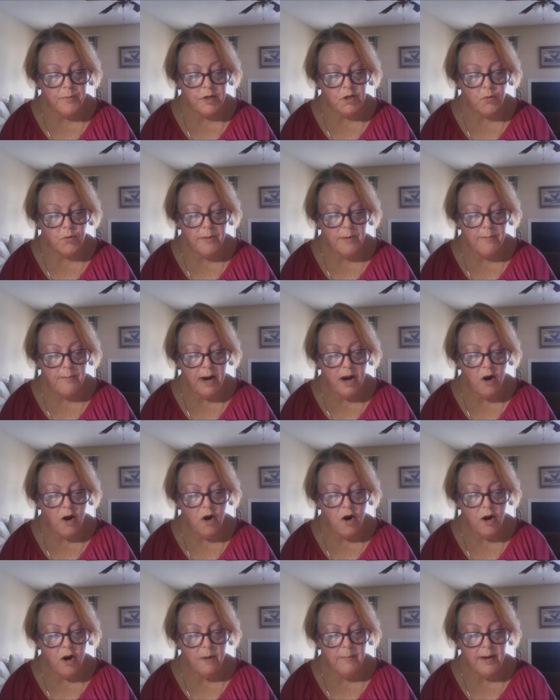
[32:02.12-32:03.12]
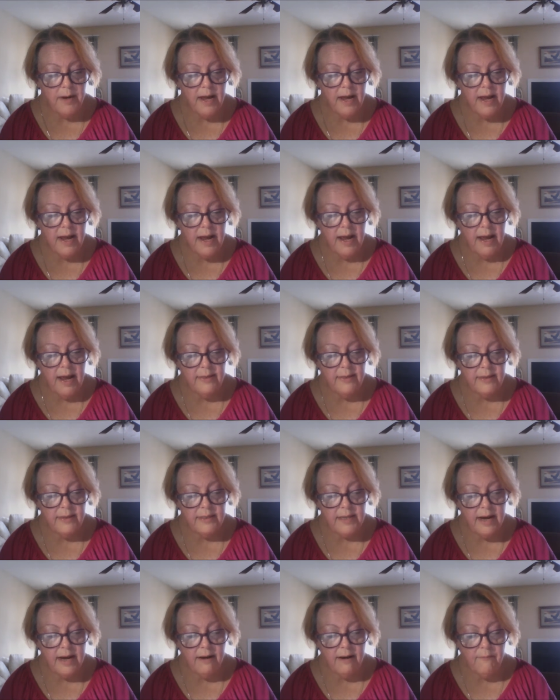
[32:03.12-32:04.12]
between my arm and the
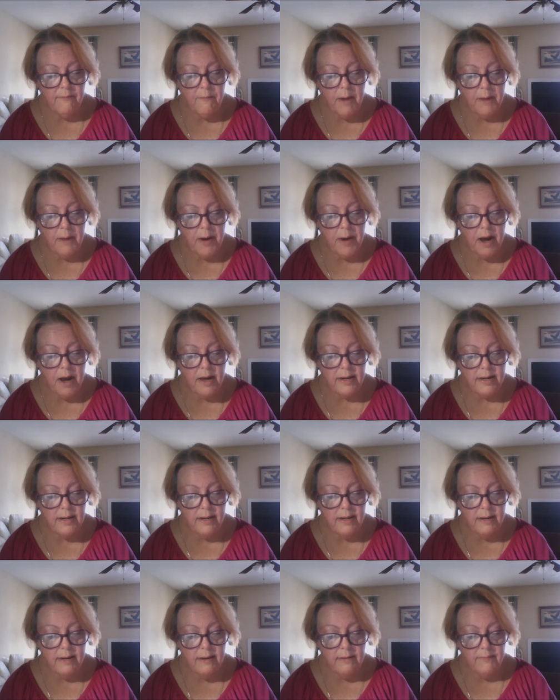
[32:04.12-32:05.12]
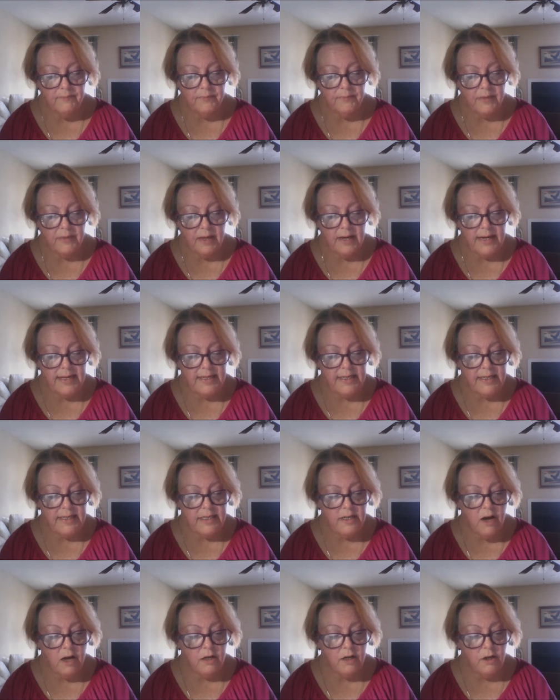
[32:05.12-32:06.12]
side of my body. It
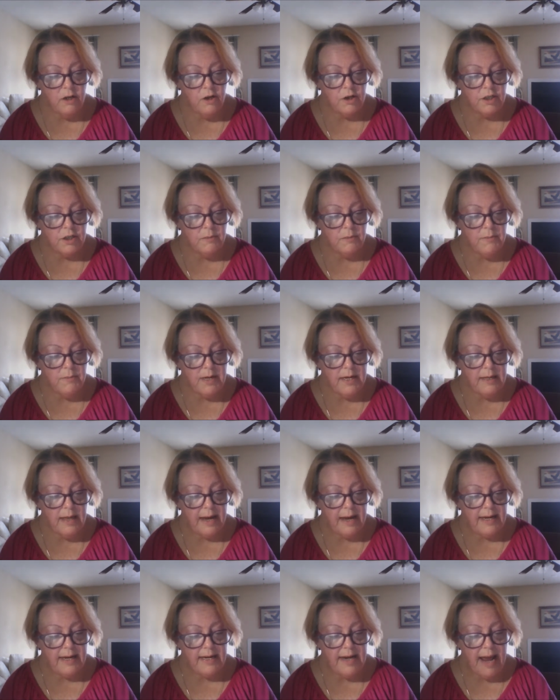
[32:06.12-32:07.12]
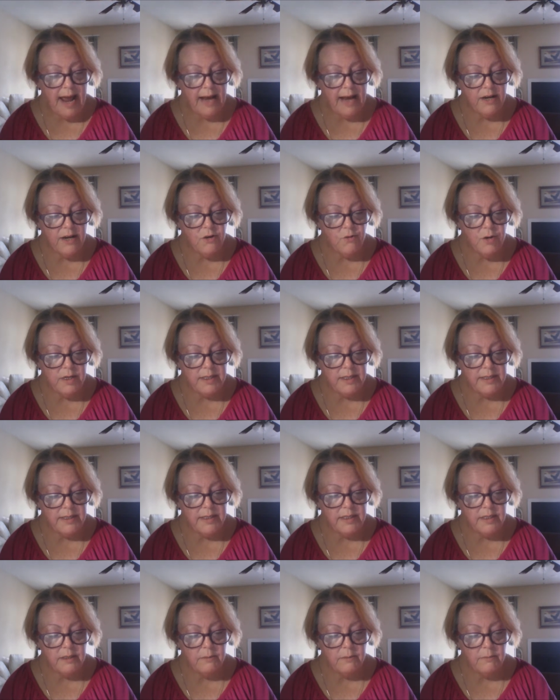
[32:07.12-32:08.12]
did not look to me like an accurate
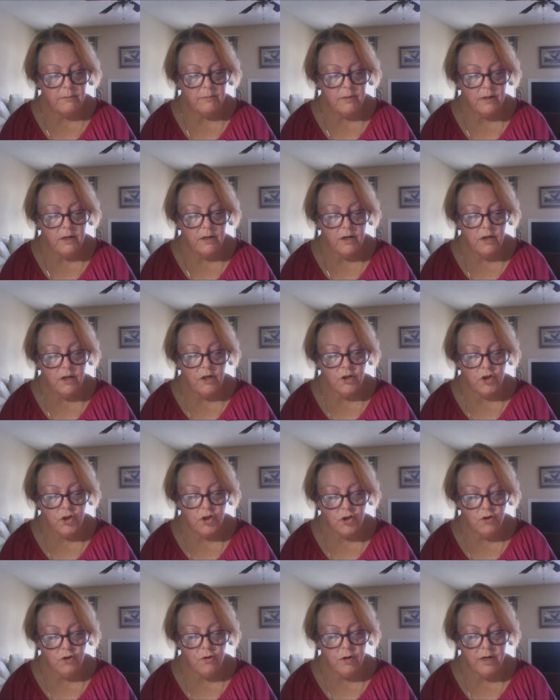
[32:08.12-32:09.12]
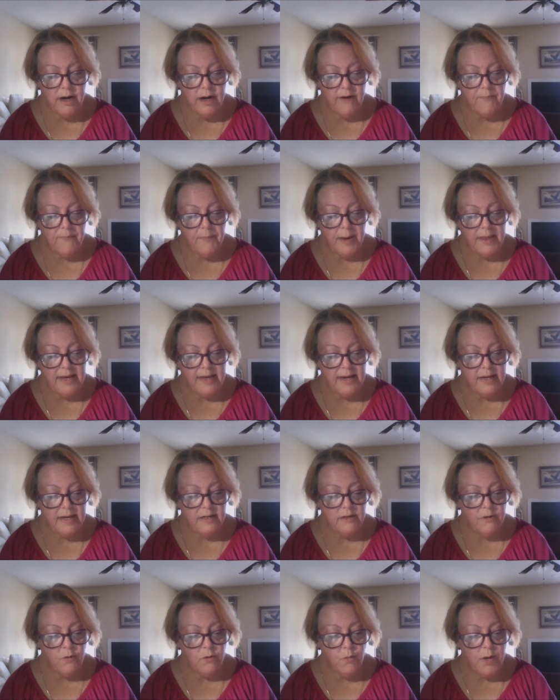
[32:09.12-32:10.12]
system. Sure enough, by the
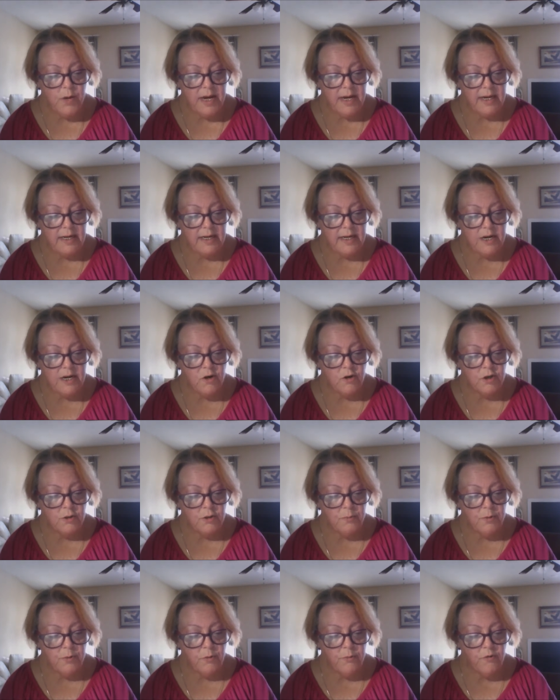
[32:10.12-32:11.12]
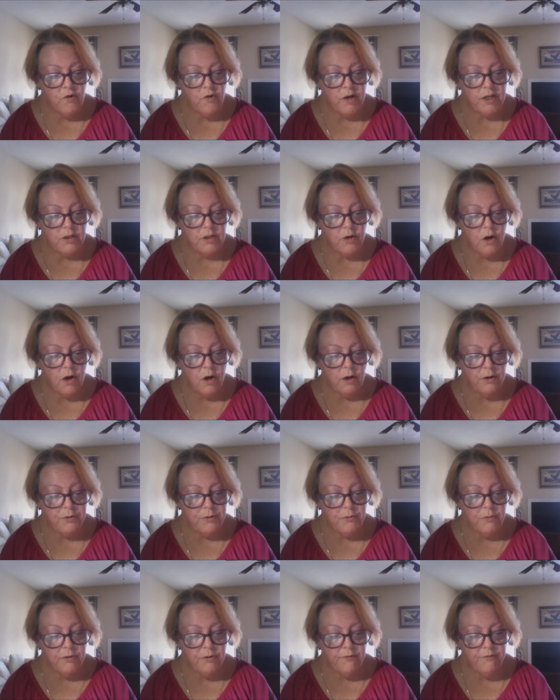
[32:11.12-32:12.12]
end of the week, an irritable voice called
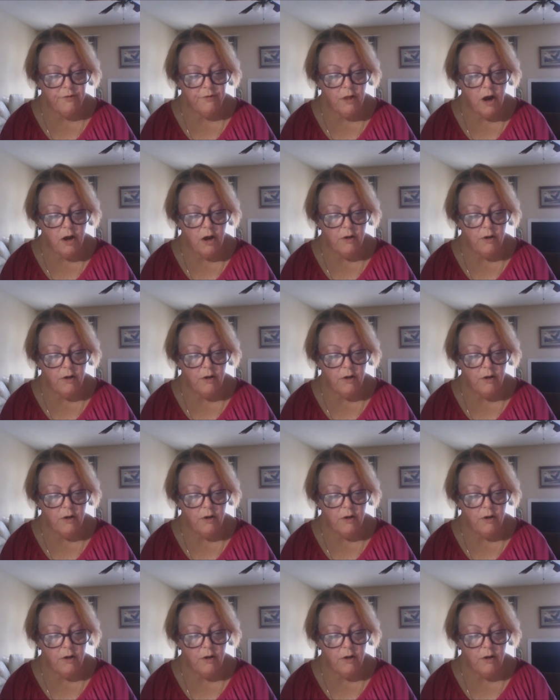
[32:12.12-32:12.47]
through the